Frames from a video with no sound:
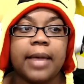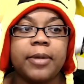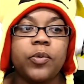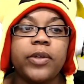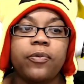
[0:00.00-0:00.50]
I
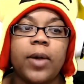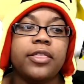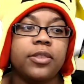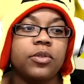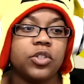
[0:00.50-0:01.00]
mean, we've
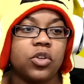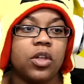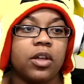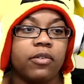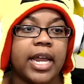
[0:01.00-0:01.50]
went through the
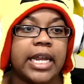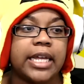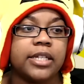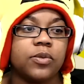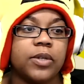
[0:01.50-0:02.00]
song already
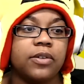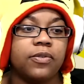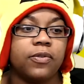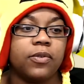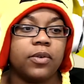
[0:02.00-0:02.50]
because we've
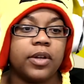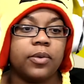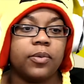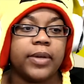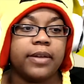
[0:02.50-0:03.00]

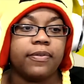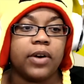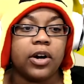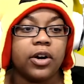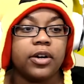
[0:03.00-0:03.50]
we've
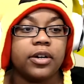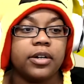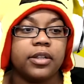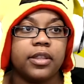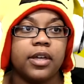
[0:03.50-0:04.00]
heard
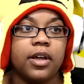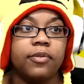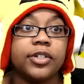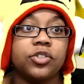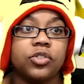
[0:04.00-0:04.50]
the
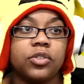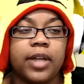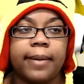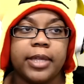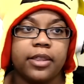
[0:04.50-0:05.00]
original.
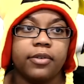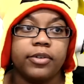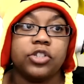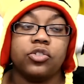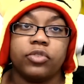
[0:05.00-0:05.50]
I mean, the
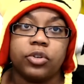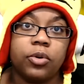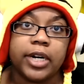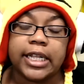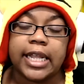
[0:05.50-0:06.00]
original
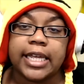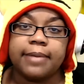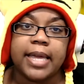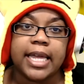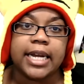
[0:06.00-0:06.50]
recording that he
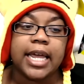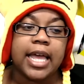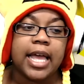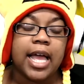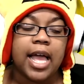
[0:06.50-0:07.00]
made.
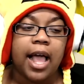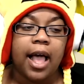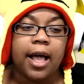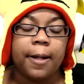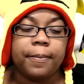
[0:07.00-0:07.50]

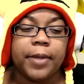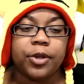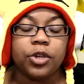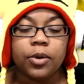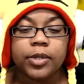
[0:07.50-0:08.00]
Um, and
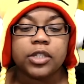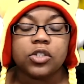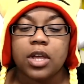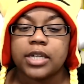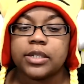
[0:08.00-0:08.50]
you know what the
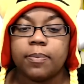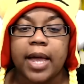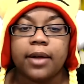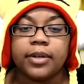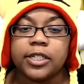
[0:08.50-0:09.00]
song is
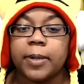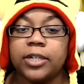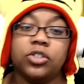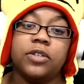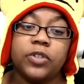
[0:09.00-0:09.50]
about,
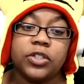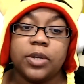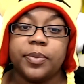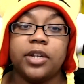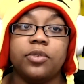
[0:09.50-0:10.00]
especially if you're
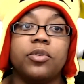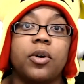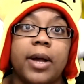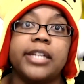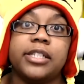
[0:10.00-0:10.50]
somebody who
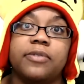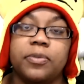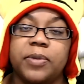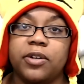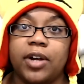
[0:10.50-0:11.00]
requested for
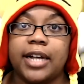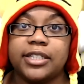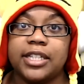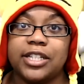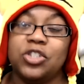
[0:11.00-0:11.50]
me to react
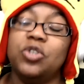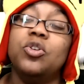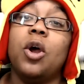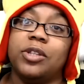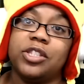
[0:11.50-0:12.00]
to this. You
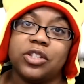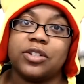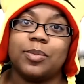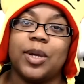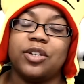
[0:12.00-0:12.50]
know what the song
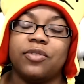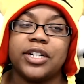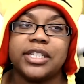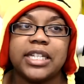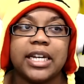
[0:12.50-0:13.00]
is about, and you've
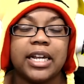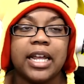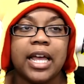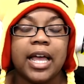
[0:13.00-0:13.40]
already seen it.